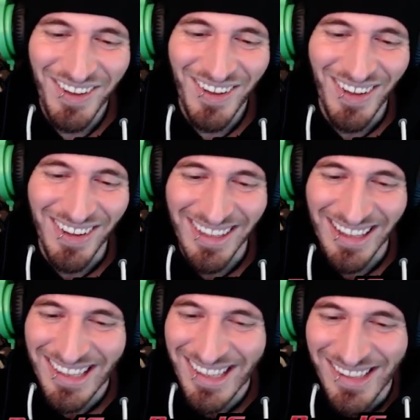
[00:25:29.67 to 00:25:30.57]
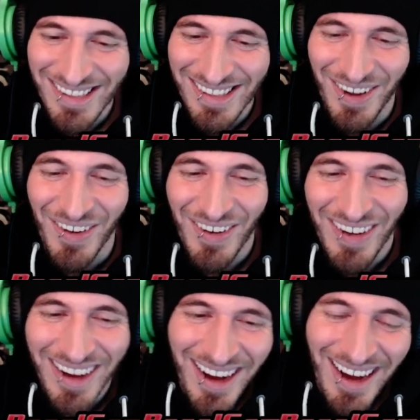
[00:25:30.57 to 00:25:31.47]
this is so.
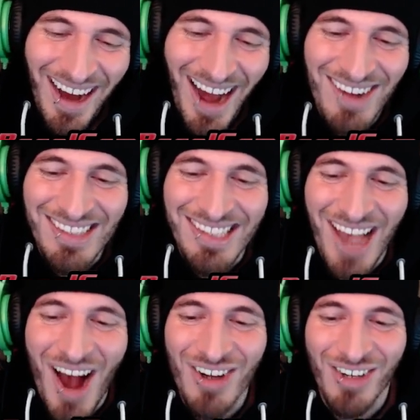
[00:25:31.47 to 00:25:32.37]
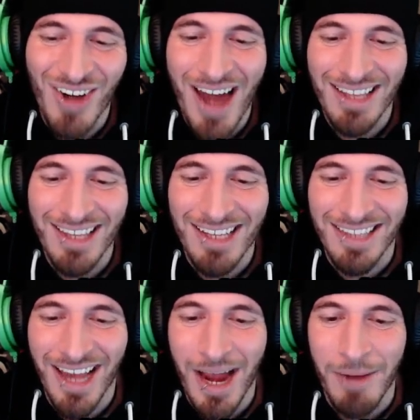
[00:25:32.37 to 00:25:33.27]
I'm so great at this
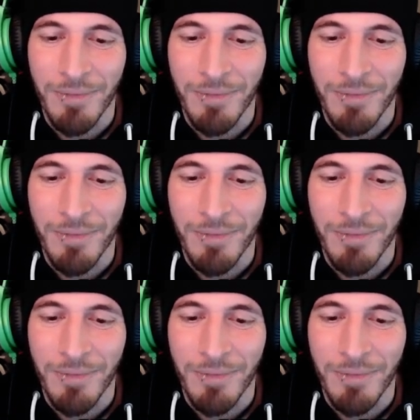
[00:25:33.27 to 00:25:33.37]
game.